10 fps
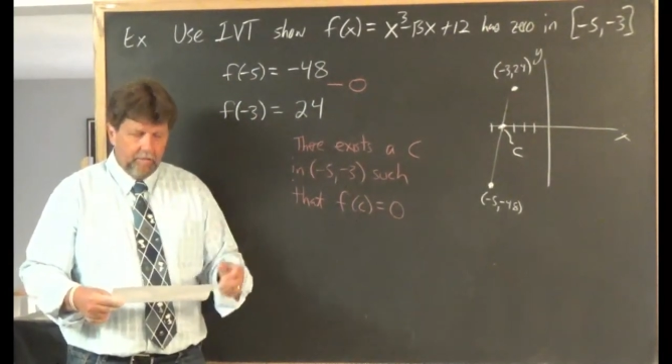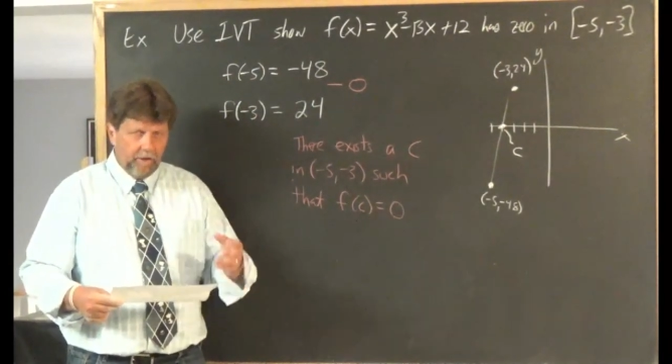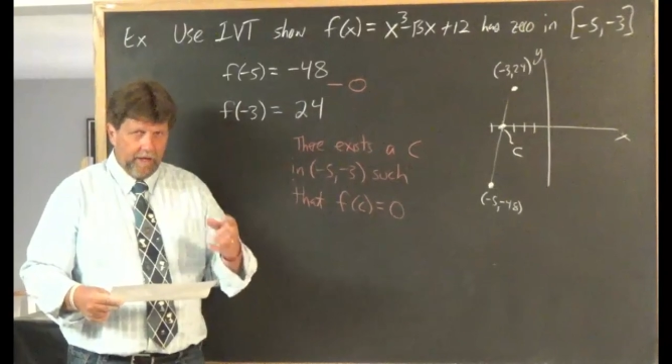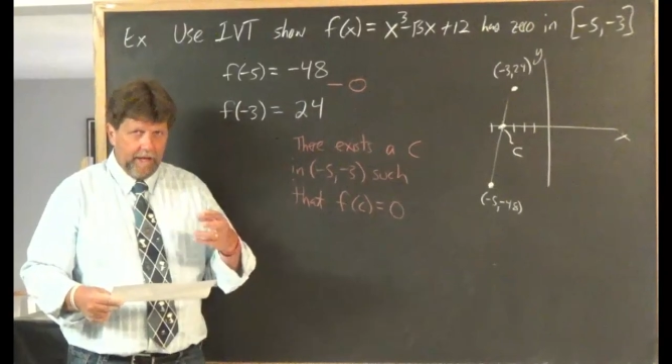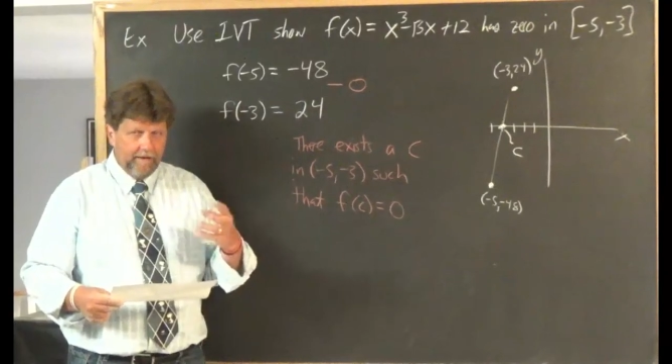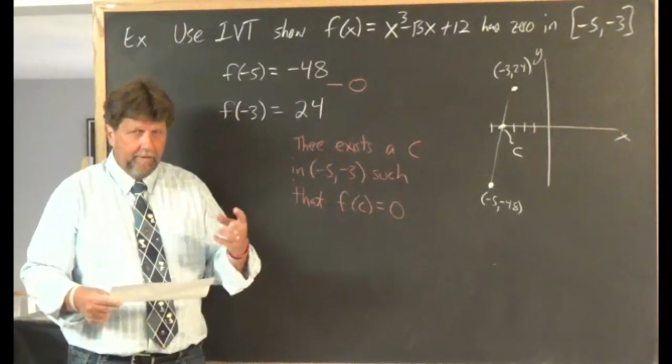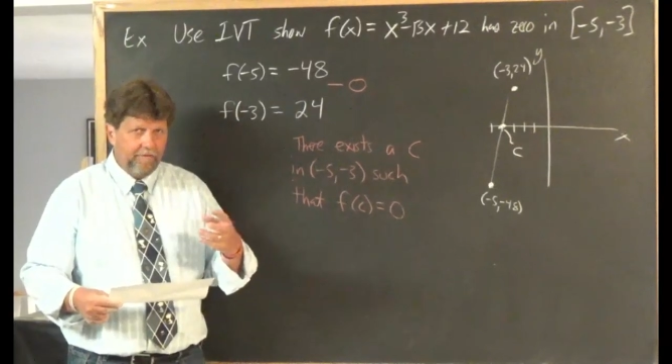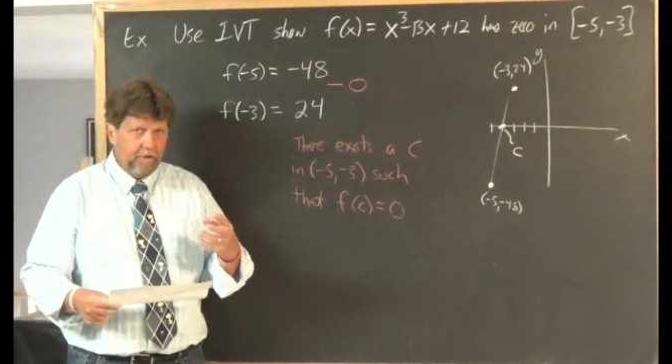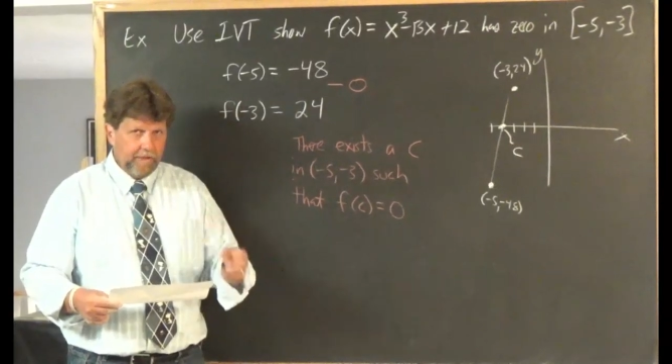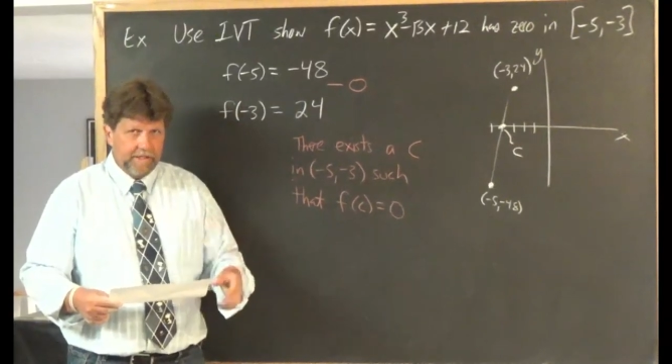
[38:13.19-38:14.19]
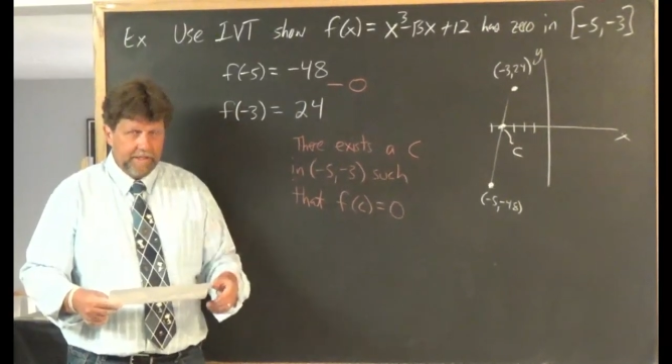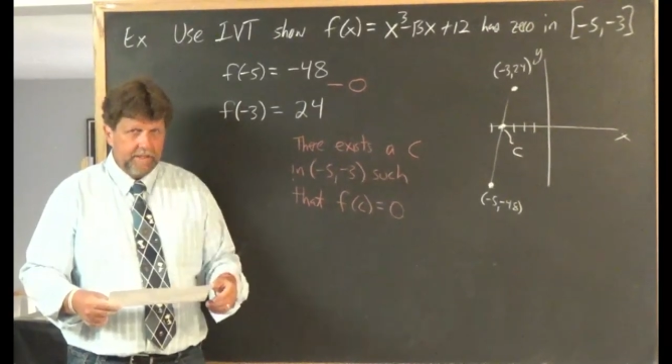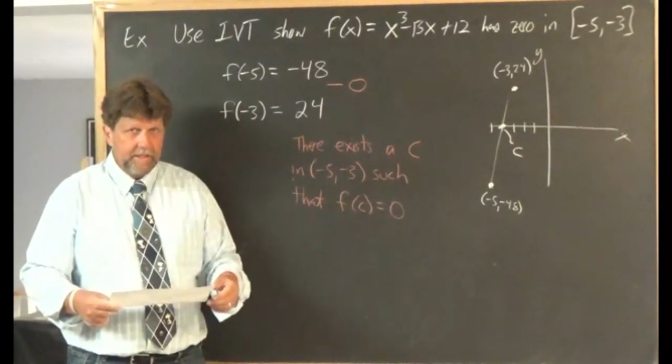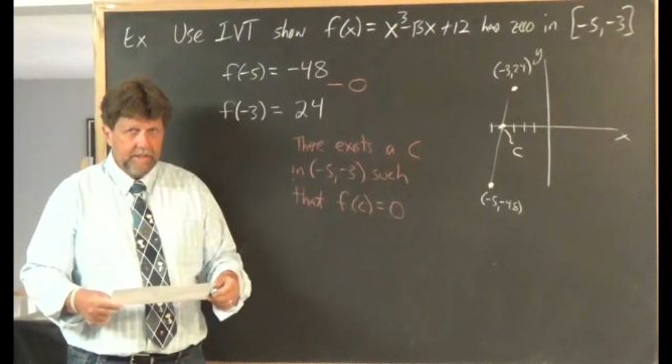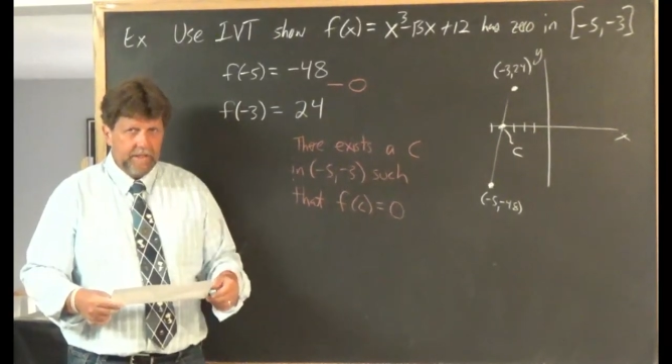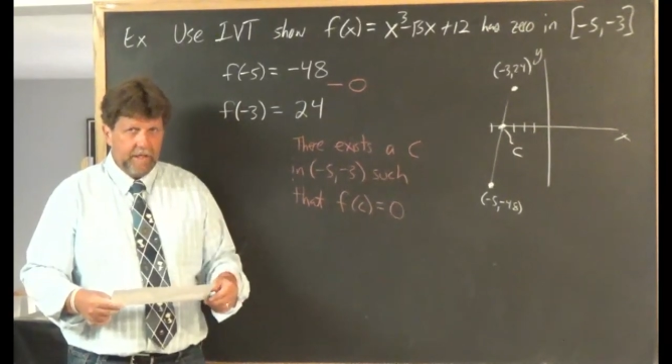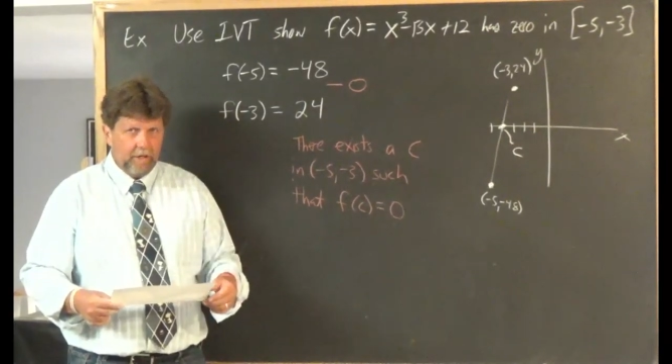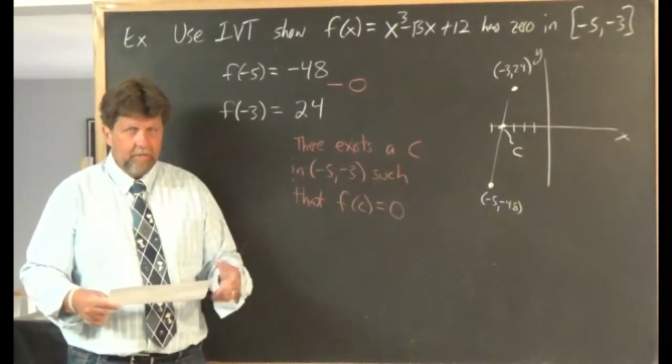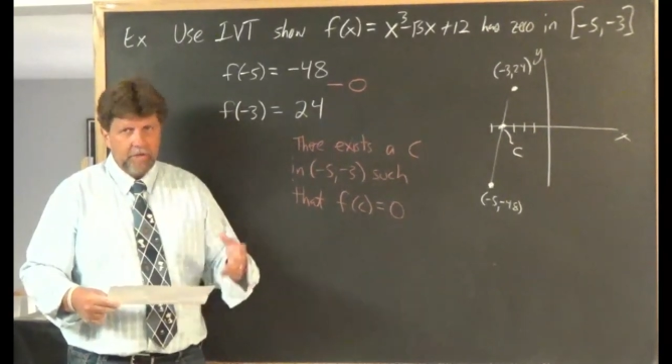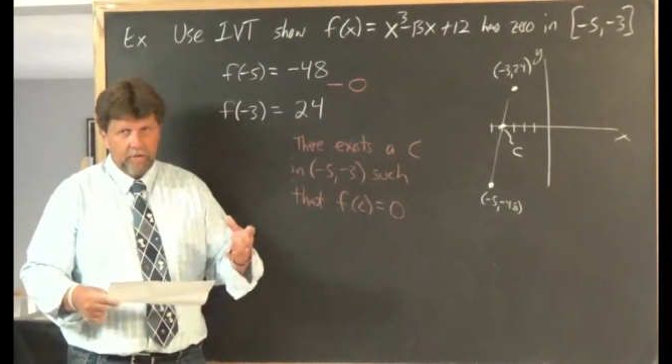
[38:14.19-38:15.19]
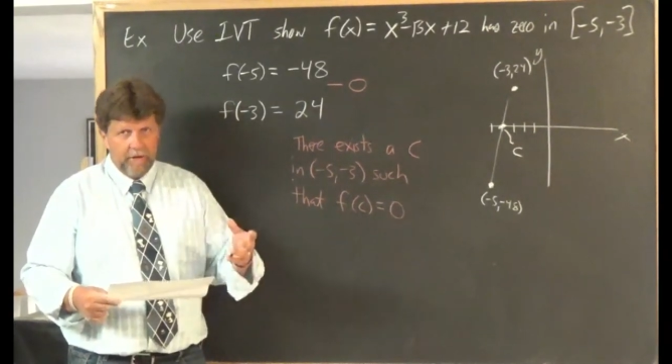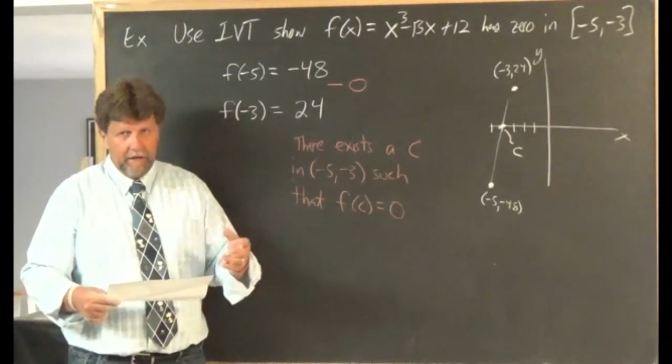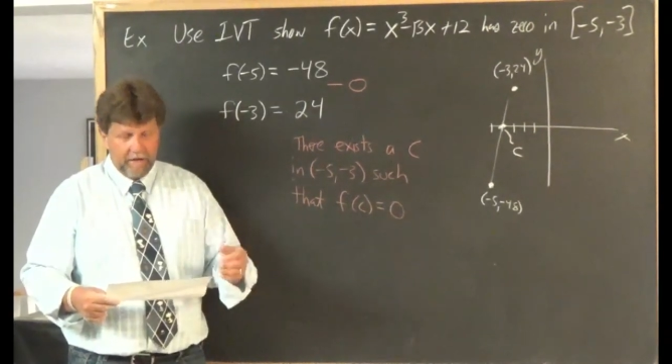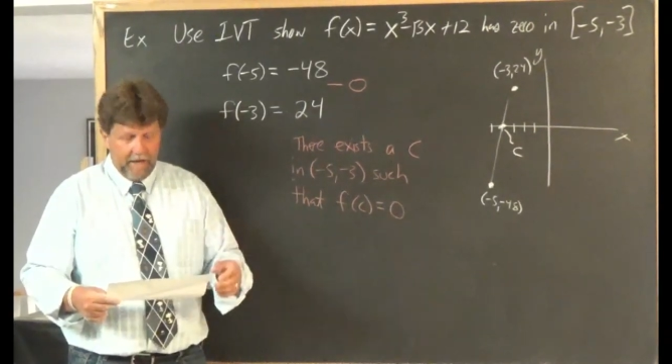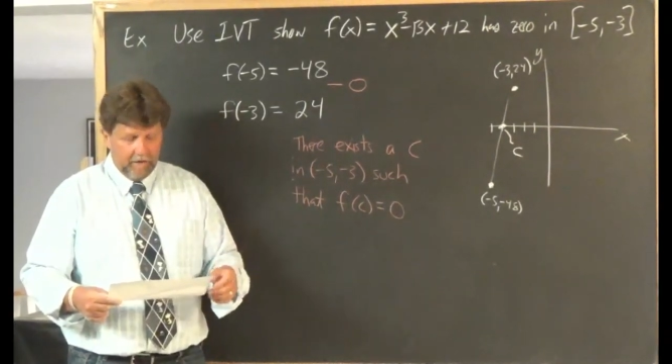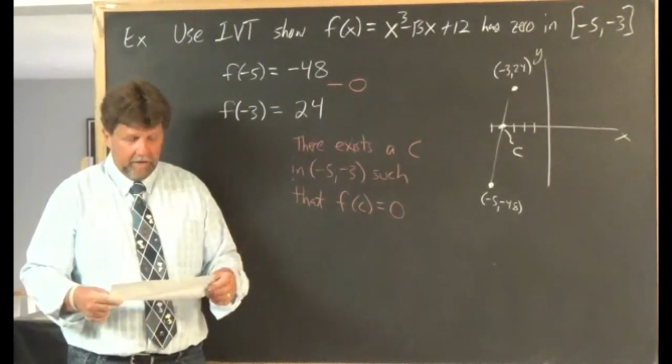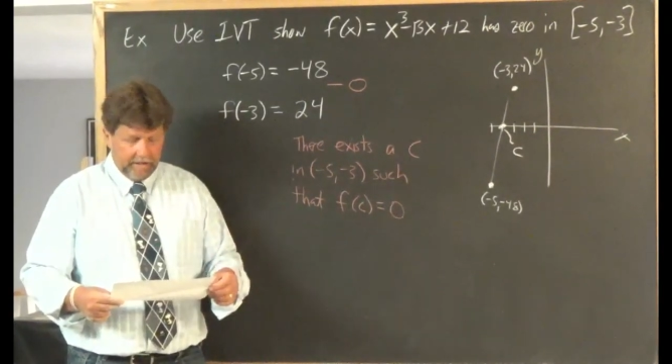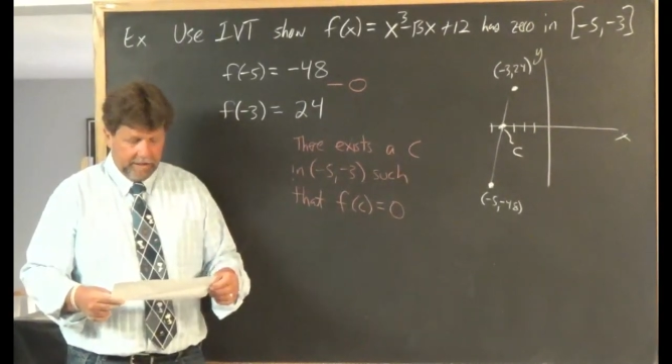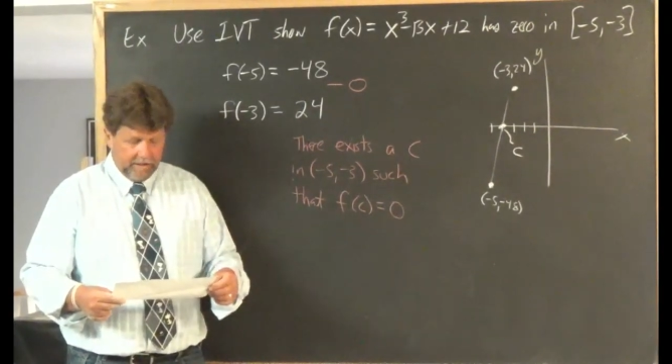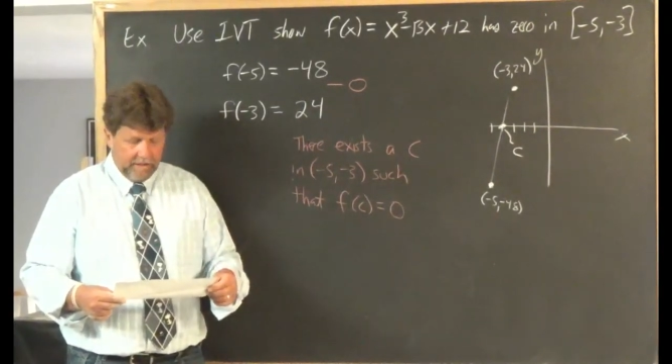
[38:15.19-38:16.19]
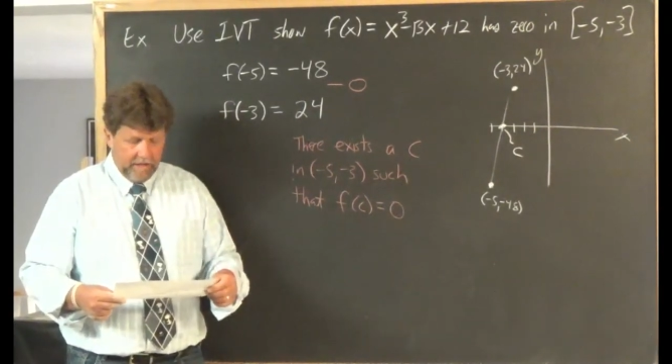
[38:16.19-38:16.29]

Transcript: We're going to have a few existence theorems throughout calculus.